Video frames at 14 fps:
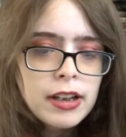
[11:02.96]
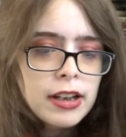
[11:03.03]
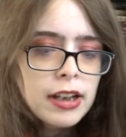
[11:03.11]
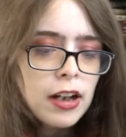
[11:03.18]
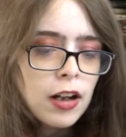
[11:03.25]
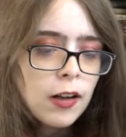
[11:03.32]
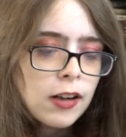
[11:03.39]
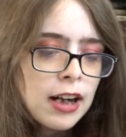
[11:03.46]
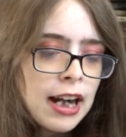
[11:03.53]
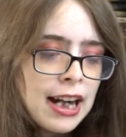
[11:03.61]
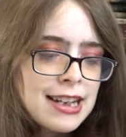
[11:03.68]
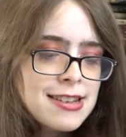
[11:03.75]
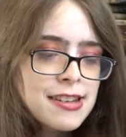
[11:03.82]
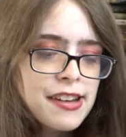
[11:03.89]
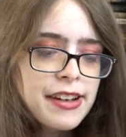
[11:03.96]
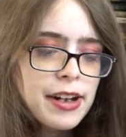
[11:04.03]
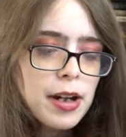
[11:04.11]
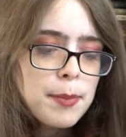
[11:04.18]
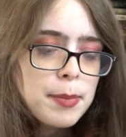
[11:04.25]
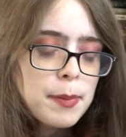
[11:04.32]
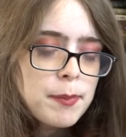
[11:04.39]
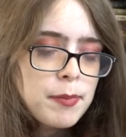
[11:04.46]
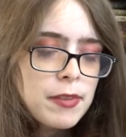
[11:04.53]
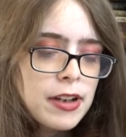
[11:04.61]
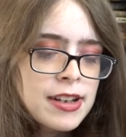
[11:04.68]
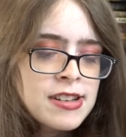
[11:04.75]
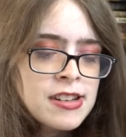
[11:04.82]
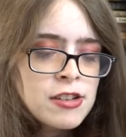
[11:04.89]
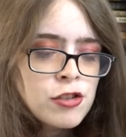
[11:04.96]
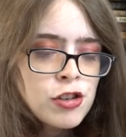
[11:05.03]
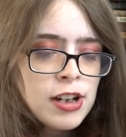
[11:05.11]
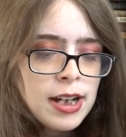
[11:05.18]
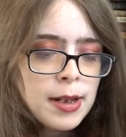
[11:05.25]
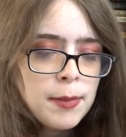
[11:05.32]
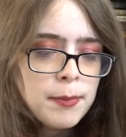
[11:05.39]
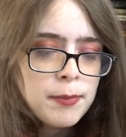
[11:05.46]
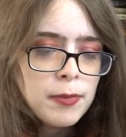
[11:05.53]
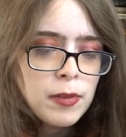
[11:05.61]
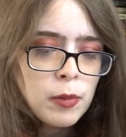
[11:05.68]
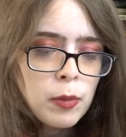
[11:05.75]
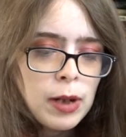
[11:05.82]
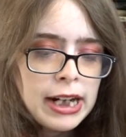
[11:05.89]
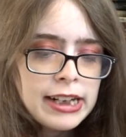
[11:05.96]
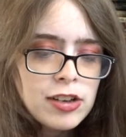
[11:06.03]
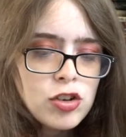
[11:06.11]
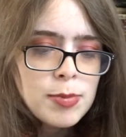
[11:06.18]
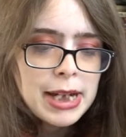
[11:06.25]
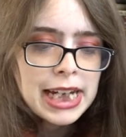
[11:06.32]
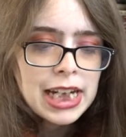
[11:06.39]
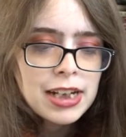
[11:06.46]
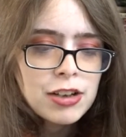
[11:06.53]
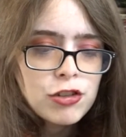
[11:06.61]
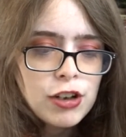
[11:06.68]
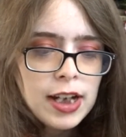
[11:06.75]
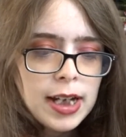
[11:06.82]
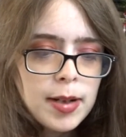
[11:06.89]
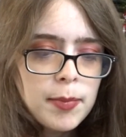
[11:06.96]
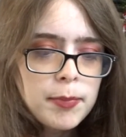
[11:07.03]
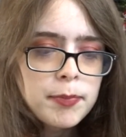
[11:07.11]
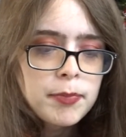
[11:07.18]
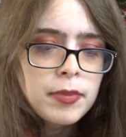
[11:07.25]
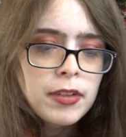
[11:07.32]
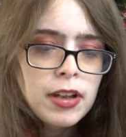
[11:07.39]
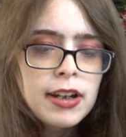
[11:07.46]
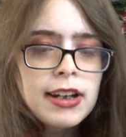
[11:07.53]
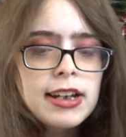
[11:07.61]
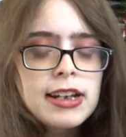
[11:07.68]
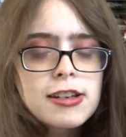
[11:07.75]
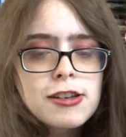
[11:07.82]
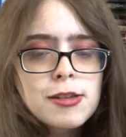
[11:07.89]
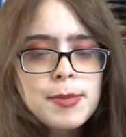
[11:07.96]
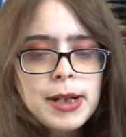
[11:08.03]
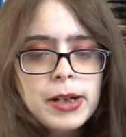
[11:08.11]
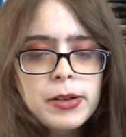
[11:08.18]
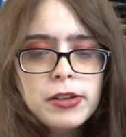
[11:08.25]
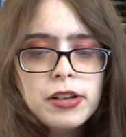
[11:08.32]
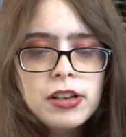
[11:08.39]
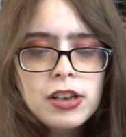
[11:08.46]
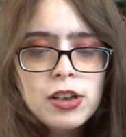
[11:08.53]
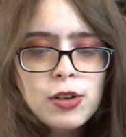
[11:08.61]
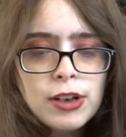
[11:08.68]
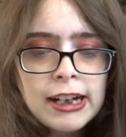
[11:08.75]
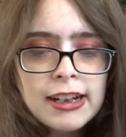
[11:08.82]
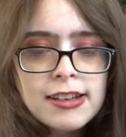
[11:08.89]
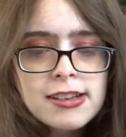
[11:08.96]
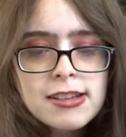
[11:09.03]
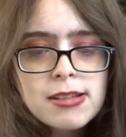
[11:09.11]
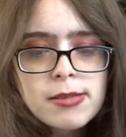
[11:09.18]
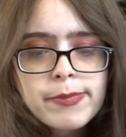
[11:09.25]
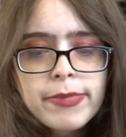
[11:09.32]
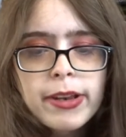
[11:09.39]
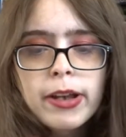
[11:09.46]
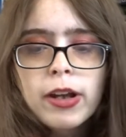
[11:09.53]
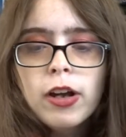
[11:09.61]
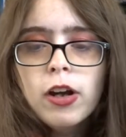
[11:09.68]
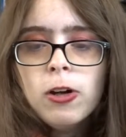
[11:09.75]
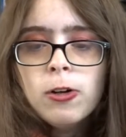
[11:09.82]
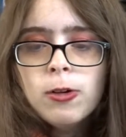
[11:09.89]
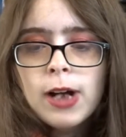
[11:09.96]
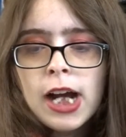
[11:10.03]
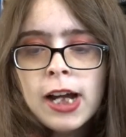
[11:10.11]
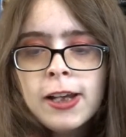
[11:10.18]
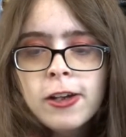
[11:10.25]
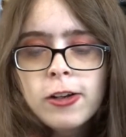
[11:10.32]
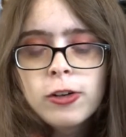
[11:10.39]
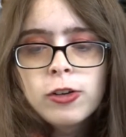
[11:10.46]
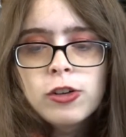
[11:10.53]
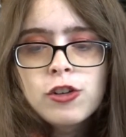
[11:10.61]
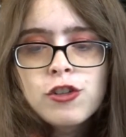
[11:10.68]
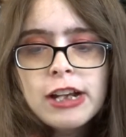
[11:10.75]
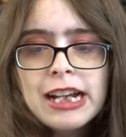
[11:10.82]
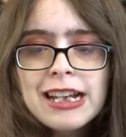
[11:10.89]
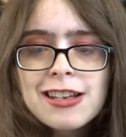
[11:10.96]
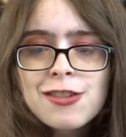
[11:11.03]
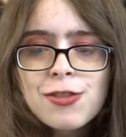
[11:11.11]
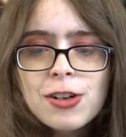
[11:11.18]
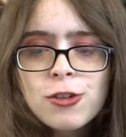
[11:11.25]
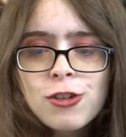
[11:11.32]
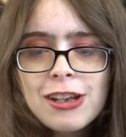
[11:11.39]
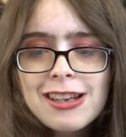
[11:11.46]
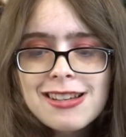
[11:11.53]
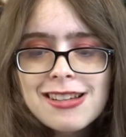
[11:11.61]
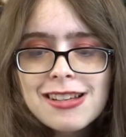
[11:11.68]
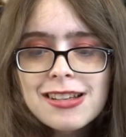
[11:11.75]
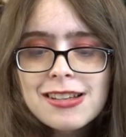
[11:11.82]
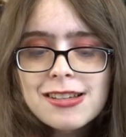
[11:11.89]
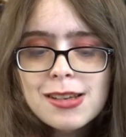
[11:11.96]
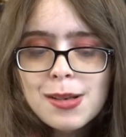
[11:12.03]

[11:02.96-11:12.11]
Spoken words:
Her eyes lit up. "It's a J. Why did you make it a J?" He smiled. "You guess." "Oh, I know. J is for Jesus."